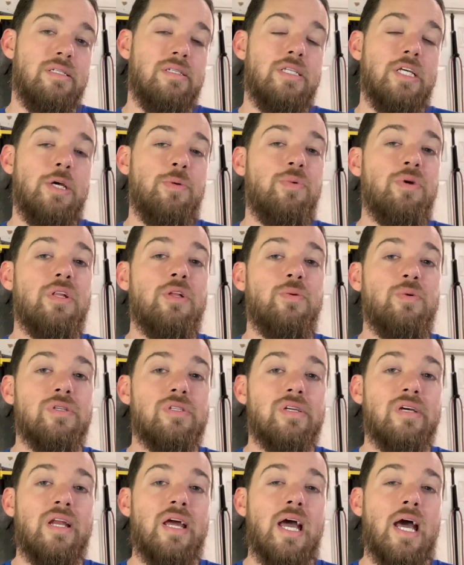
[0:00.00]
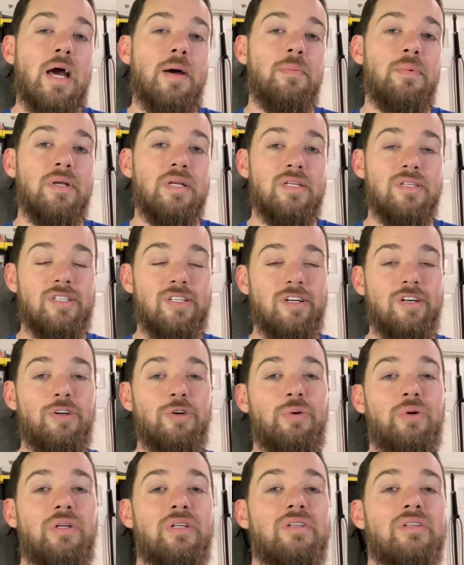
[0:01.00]
Typically, what's going to happen is they're
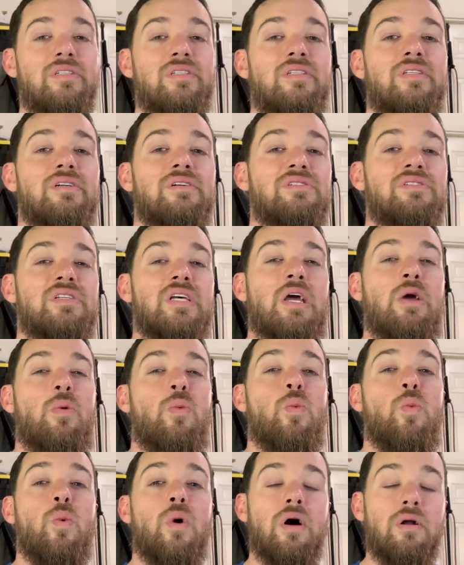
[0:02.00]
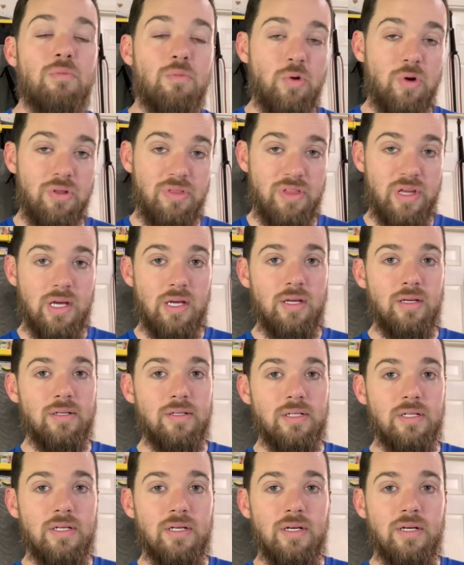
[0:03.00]
going to still say one more thing.
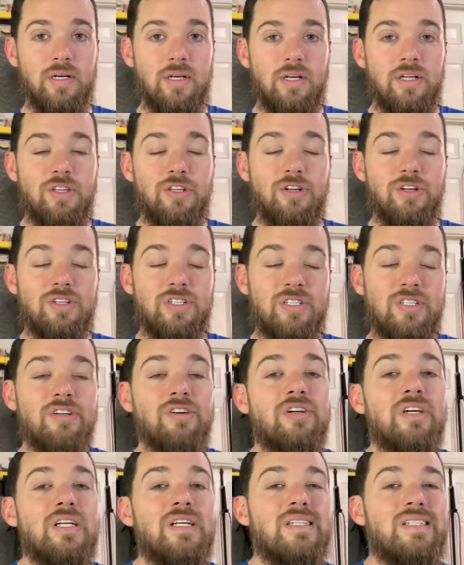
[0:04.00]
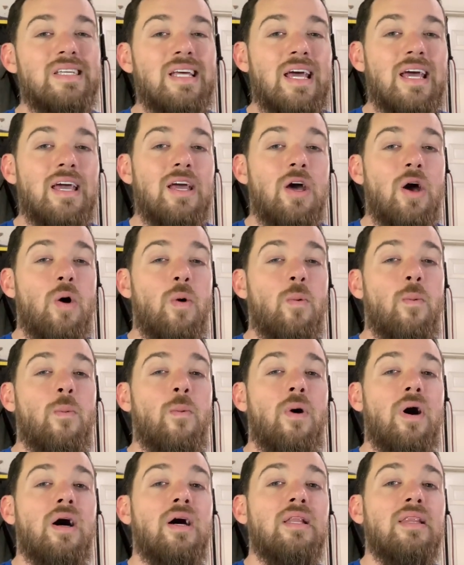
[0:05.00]
They're still going to say
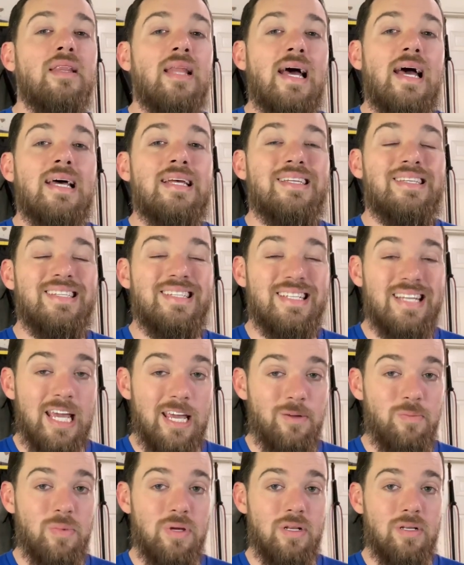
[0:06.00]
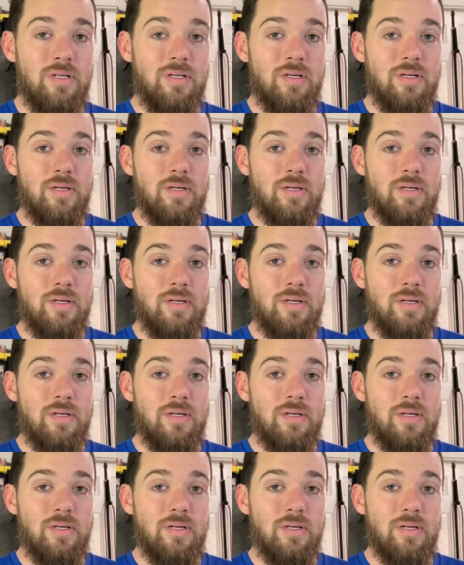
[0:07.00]
one last statement.